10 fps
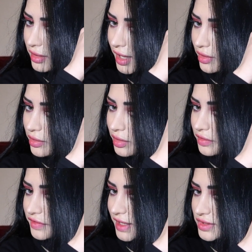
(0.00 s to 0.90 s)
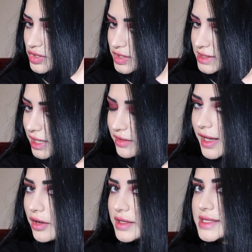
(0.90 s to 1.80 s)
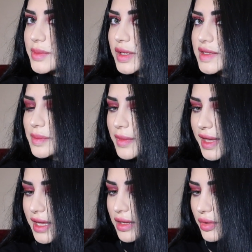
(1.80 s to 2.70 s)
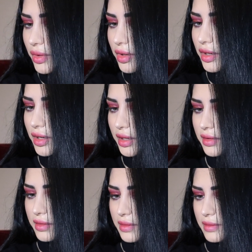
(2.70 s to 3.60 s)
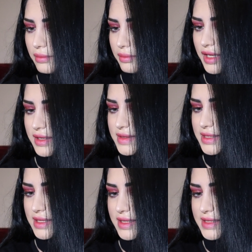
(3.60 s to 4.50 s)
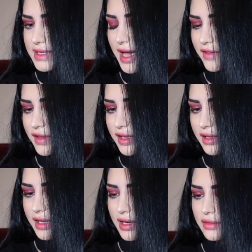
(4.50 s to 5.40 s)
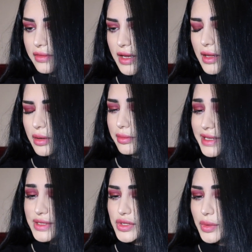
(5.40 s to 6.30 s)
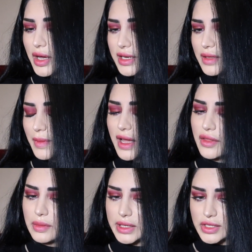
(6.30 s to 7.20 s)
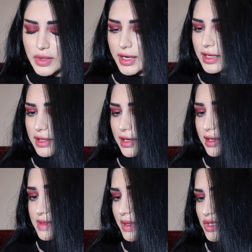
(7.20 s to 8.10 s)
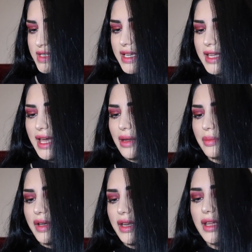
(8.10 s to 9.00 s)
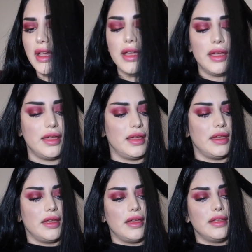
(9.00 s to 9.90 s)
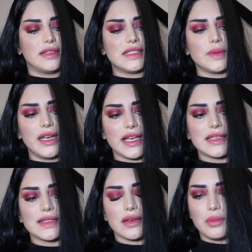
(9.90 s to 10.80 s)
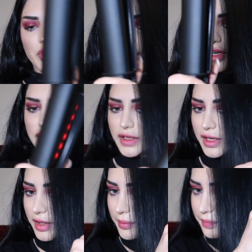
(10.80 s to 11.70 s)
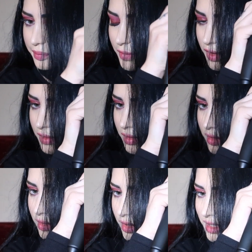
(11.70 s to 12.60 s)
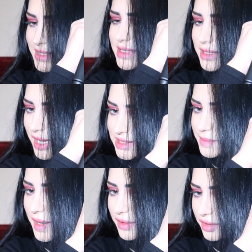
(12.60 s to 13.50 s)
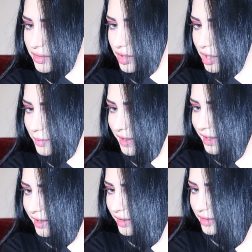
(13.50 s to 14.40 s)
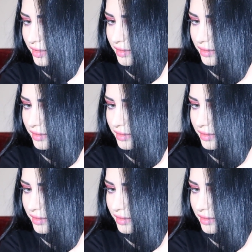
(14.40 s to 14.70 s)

I don't know if that's just kind of how this one is made or because it doesn't have any kind of residue on it. My other one, I try to clean it as much as I can, but this one has more of a, it slides better on my hair.